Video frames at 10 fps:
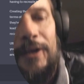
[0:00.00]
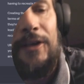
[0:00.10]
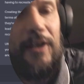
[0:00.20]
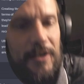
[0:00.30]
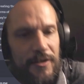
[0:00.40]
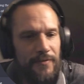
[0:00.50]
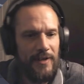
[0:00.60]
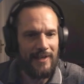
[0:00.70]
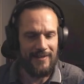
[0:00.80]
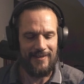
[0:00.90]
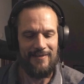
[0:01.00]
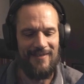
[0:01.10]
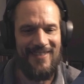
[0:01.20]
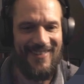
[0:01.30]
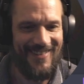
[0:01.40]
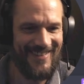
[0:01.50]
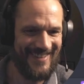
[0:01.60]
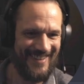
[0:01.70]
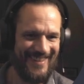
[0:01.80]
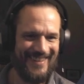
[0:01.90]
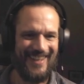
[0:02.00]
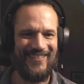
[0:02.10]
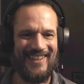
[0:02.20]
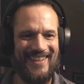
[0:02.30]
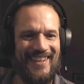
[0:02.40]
It's fixed. Oh, God damn it.